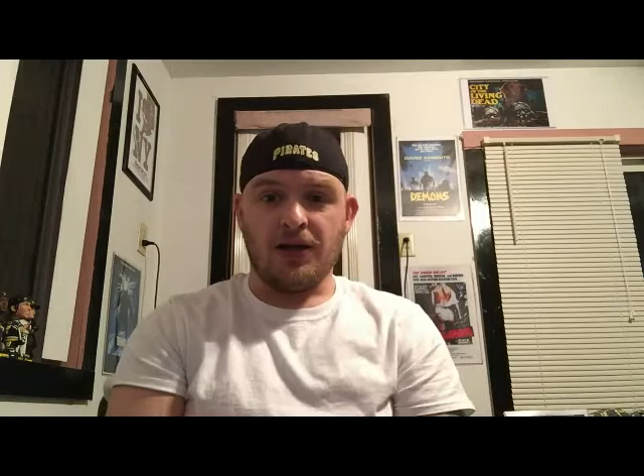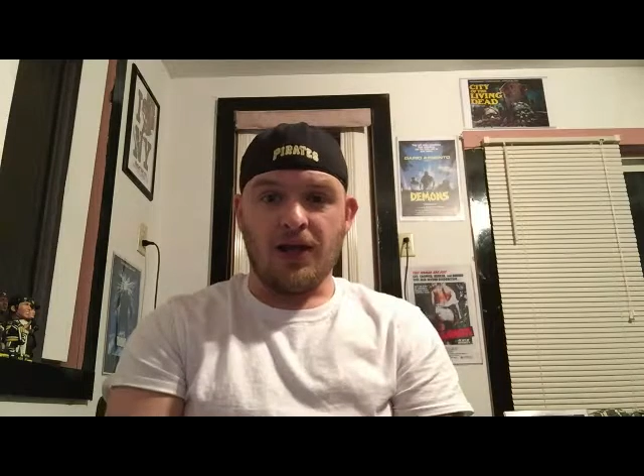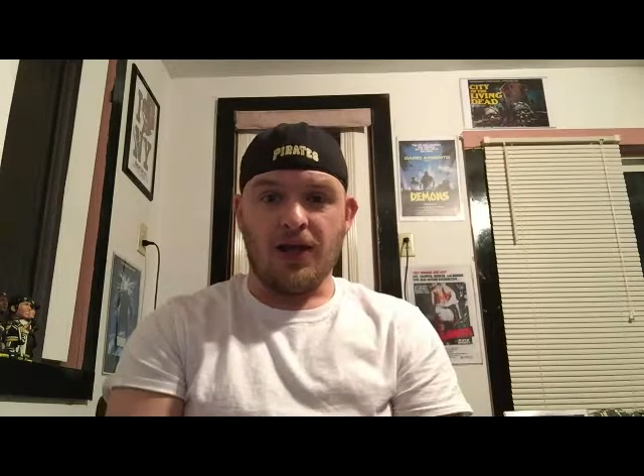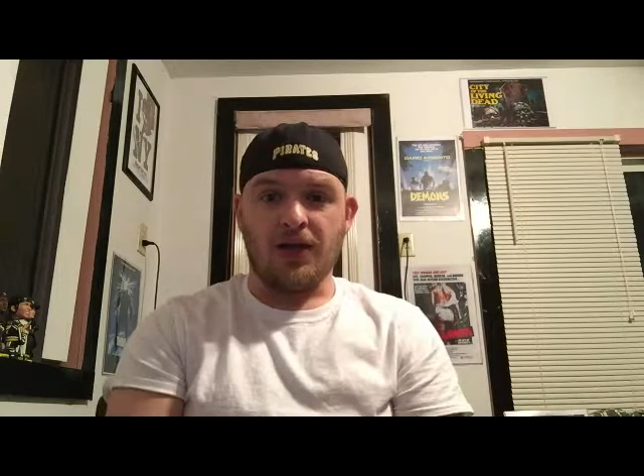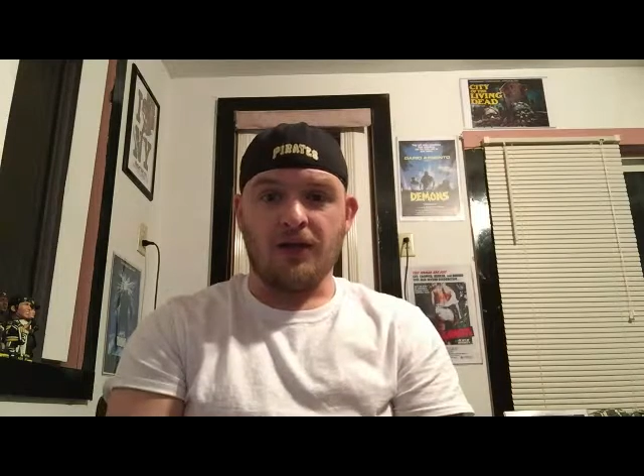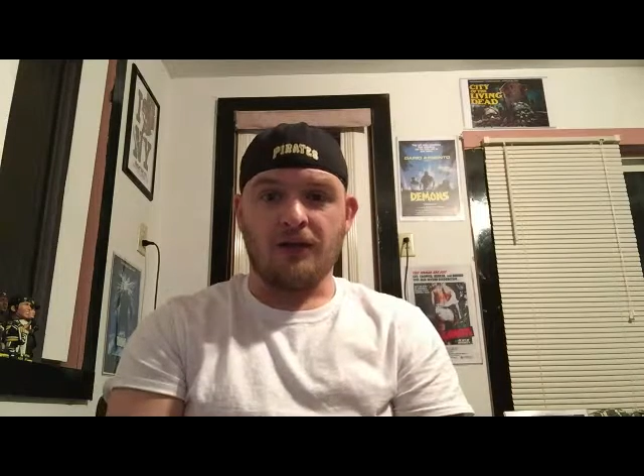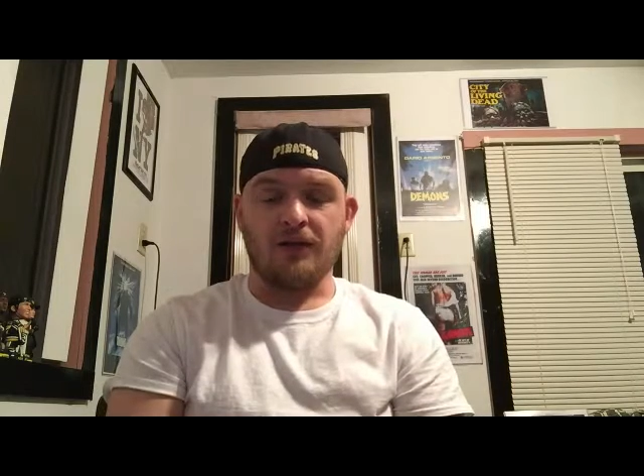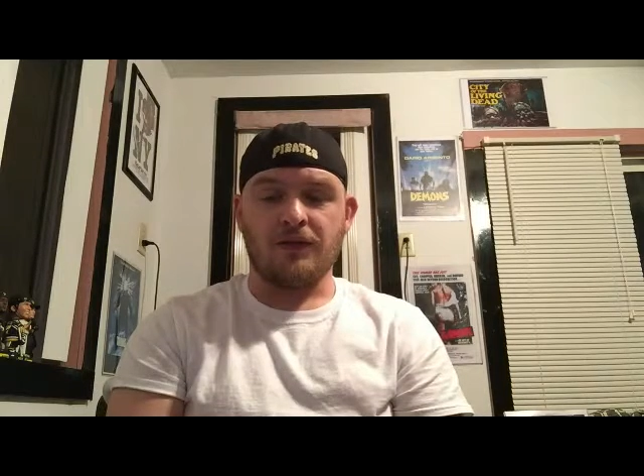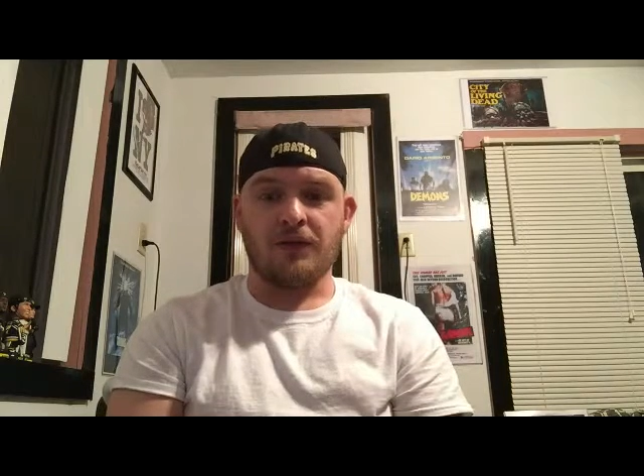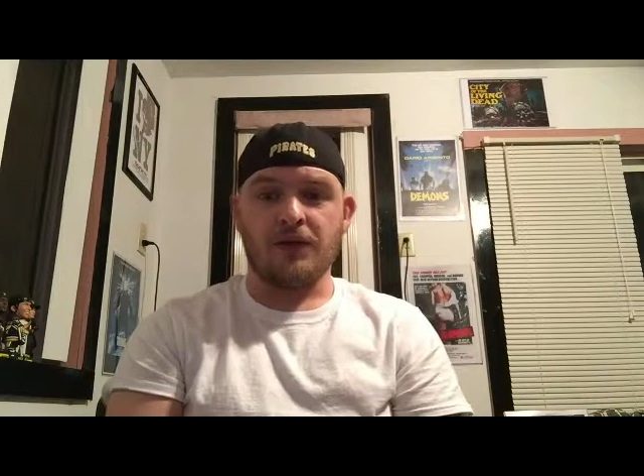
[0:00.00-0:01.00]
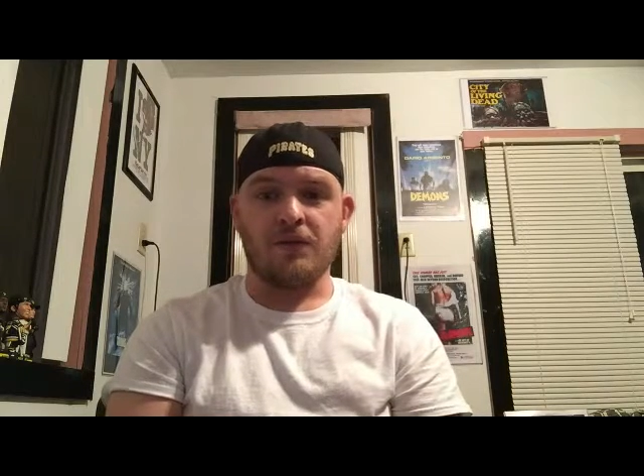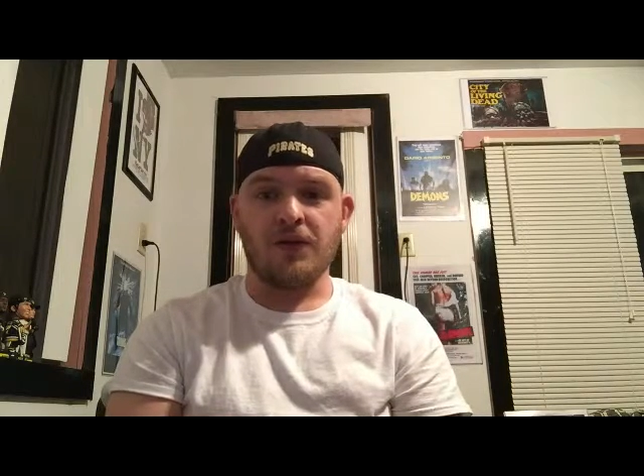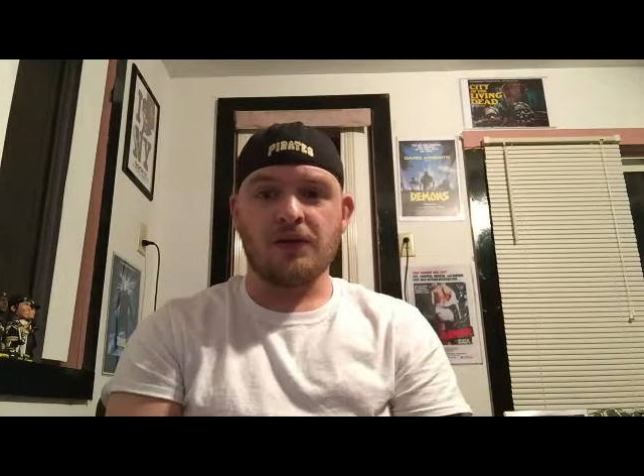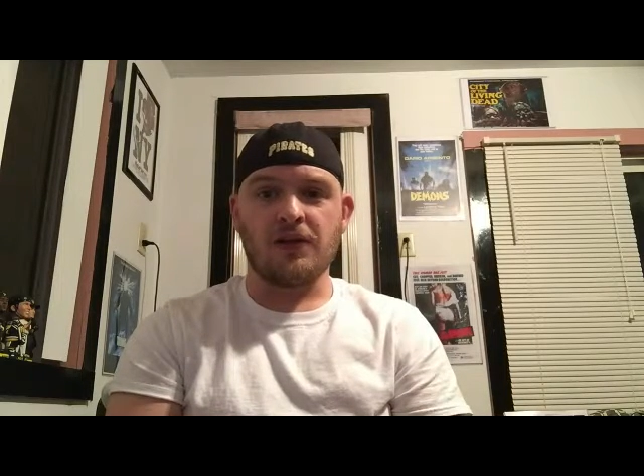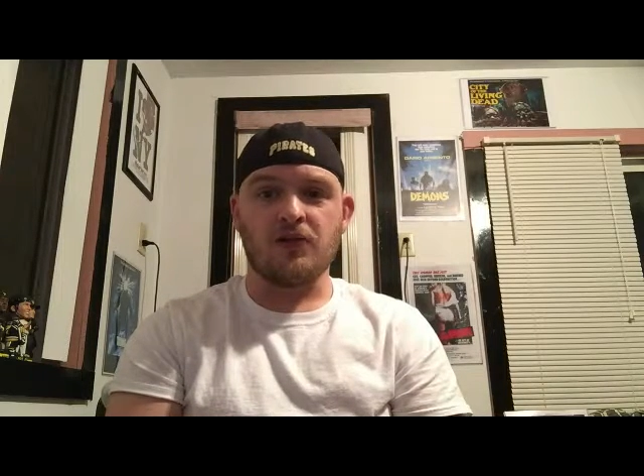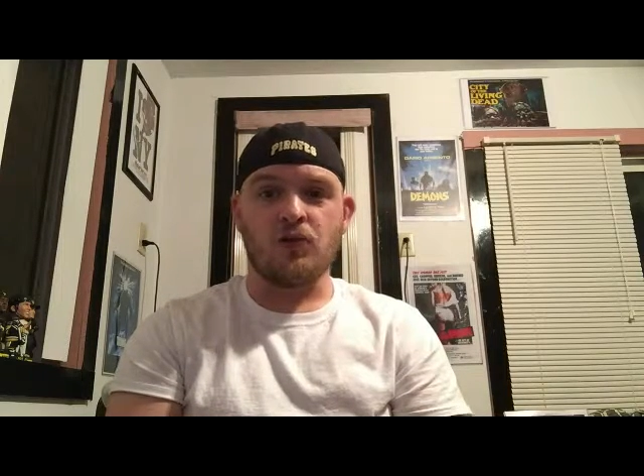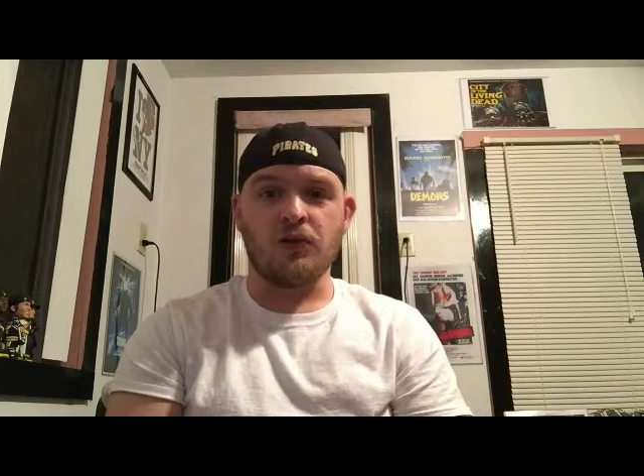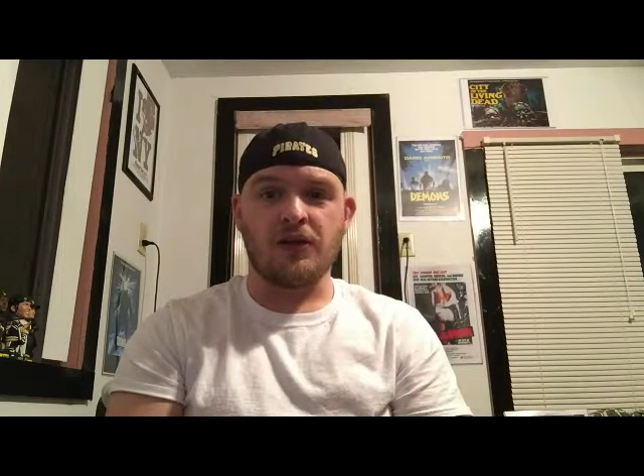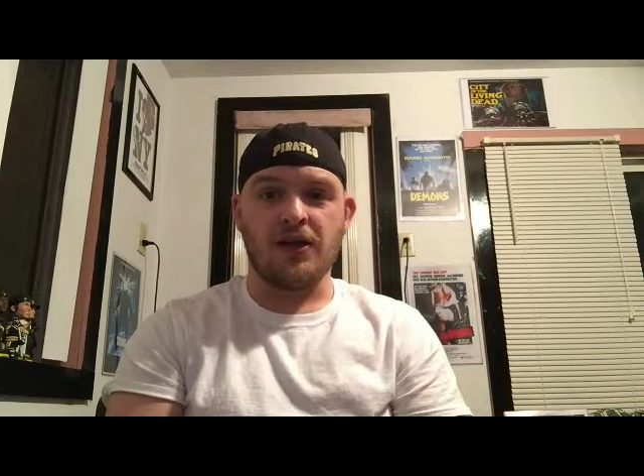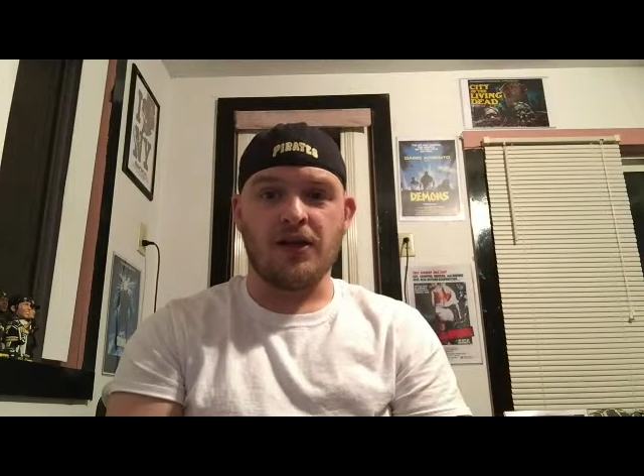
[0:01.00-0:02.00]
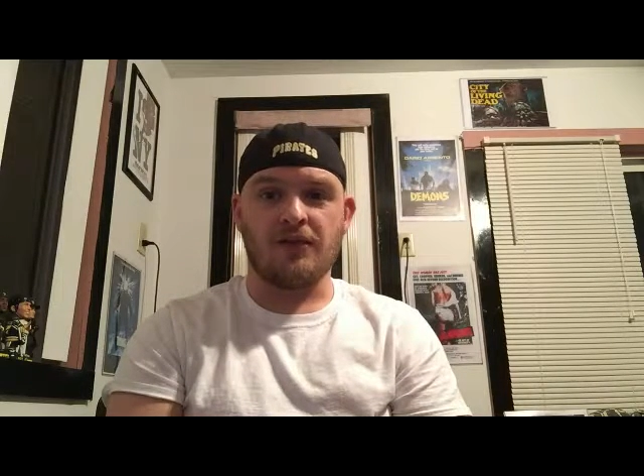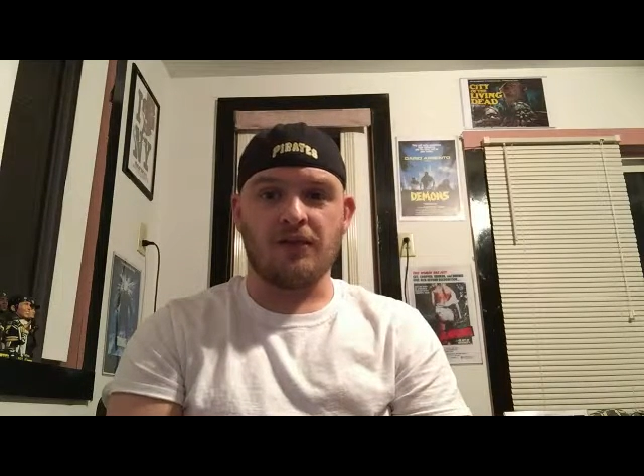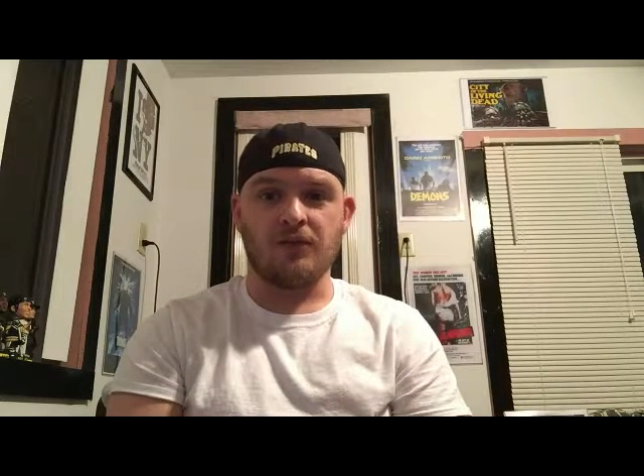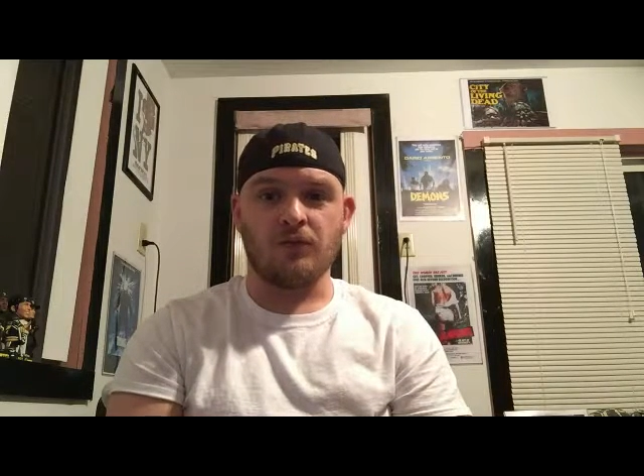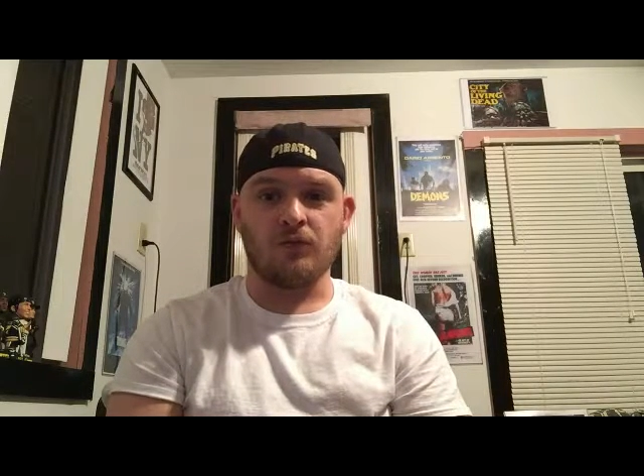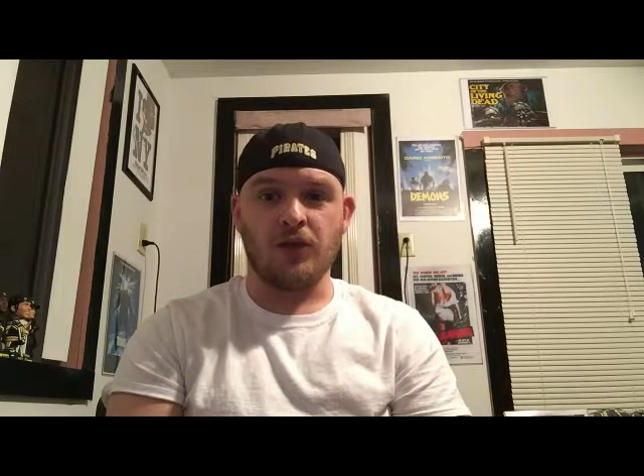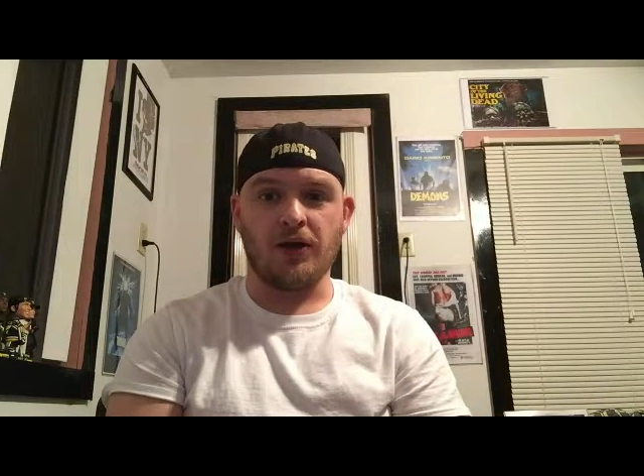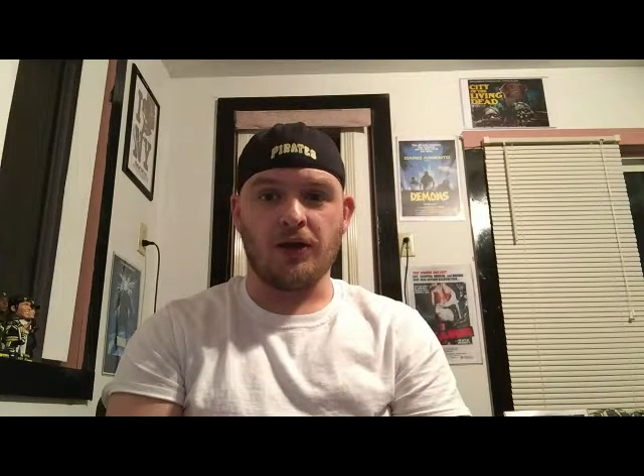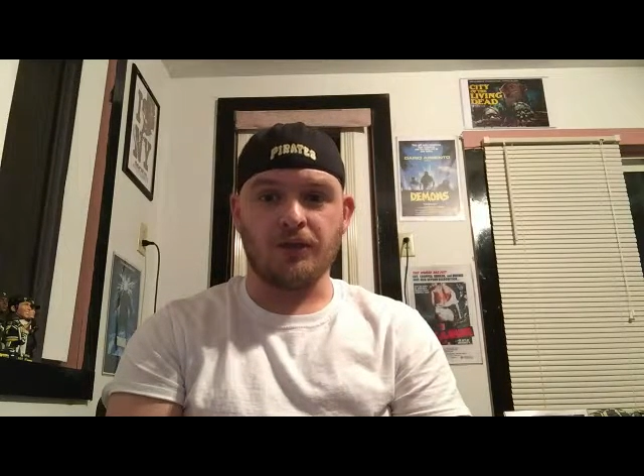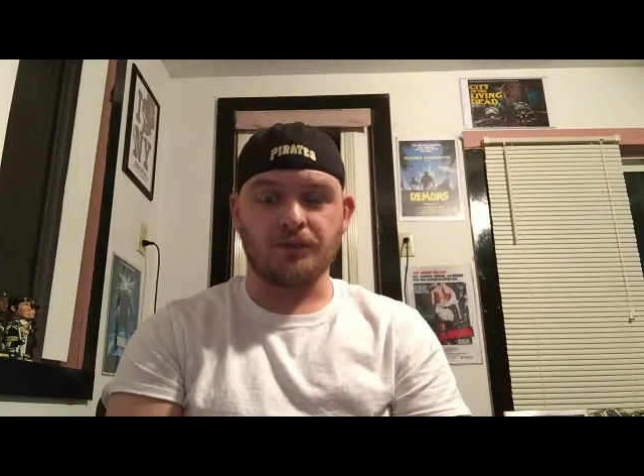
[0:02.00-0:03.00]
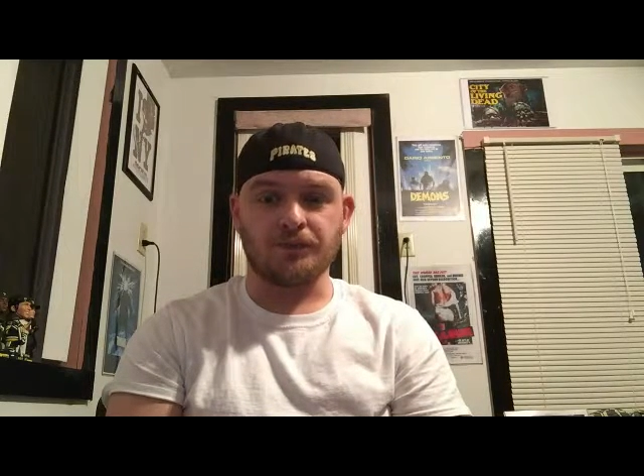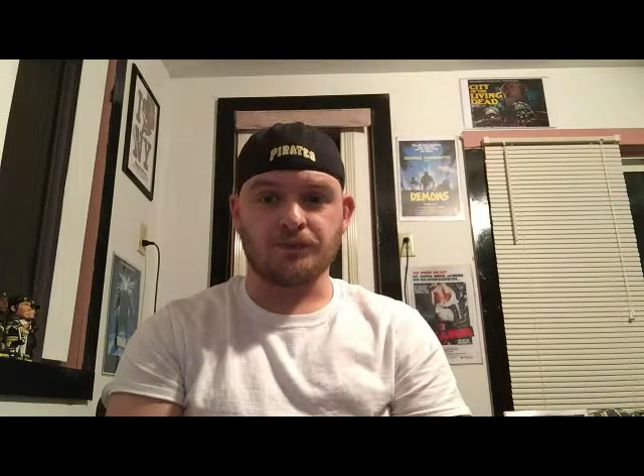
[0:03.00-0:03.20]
And it's basically a court case where